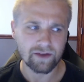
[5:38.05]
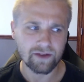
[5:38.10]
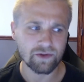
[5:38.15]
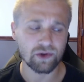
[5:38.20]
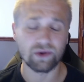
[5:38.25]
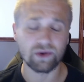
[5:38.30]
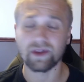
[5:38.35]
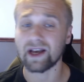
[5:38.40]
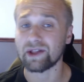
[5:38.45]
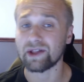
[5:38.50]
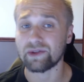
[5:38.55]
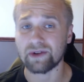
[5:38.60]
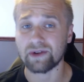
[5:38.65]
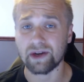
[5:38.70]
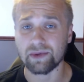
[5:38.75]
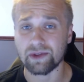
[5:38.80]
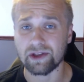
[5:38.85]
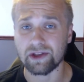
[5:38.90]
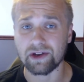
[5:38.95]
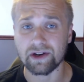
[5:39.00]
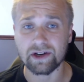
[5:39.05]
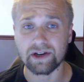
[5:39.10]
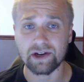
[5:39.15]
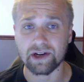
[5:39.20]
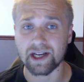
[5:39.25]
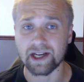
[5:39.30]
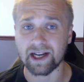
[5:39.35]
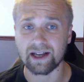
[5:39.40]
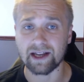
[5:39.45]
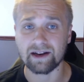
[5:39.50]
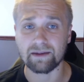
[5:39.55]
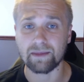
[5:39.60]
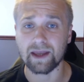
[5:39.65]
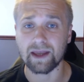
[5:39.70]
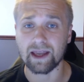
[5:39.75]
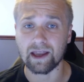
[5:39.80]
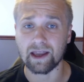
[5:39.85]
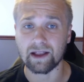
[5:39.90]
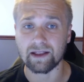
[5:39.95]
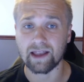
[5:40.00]
If you do that throughout the year, you're gonna end up
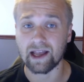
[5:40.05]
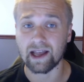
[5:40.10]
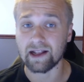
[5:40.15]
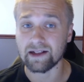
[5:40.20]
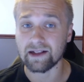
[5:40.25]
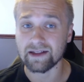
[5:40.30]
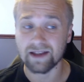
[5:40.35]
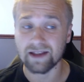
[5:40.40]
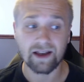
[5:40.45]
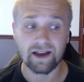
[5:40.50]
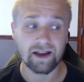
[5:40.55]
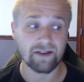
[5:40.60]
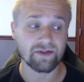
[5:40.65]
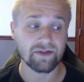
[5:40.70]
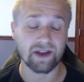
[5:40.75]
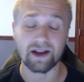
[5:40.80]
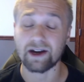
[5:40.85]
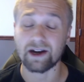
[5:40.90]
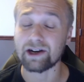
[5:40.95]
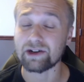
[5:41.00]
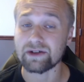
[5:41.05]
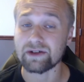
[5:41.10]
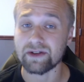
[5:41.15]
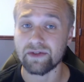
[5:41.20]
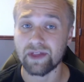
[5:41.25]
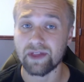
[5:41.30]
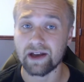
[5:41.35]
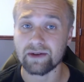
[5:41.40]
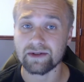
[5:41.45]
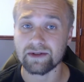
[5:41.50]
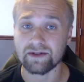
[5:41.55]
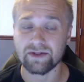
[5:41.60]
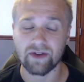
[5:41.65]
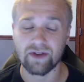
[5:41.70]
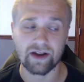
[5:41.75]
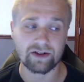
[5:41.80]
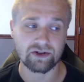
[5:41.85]
making tens, if not hundreds of thousands of extra